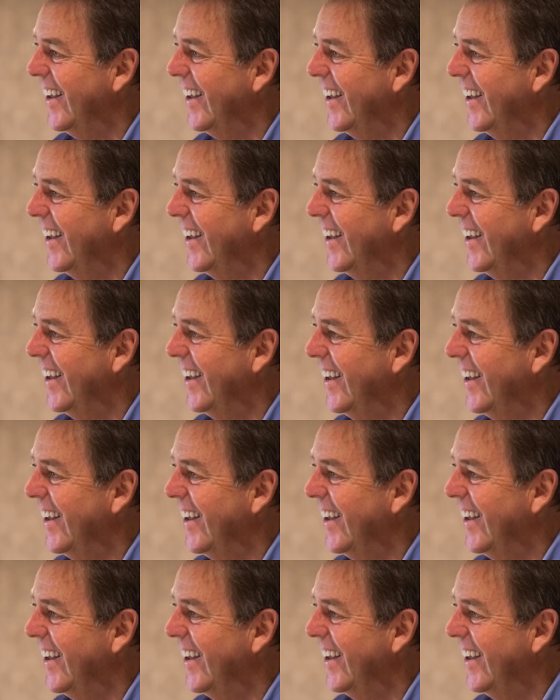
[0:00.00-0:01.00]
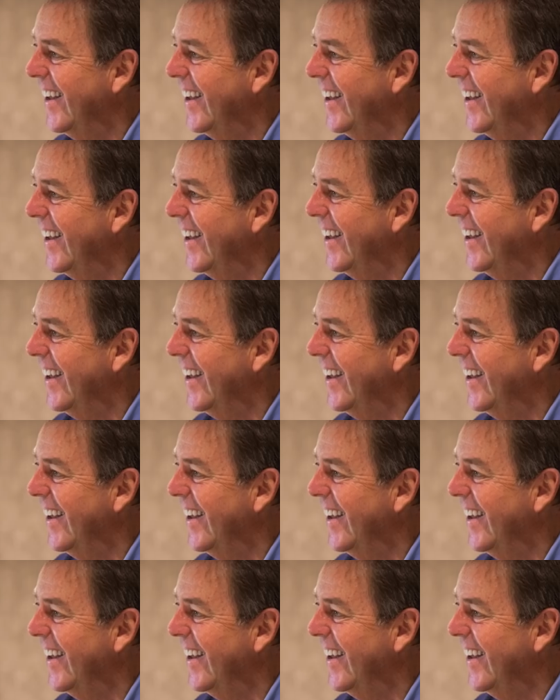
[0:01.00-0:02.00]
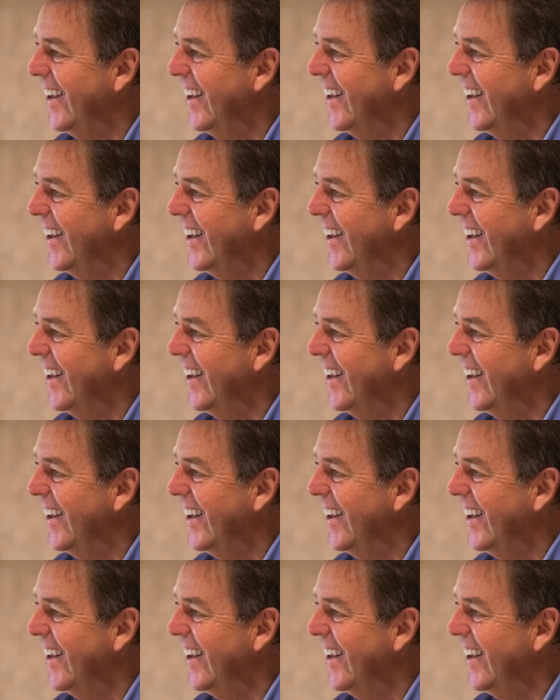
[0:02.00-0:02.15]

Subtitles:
[no speech]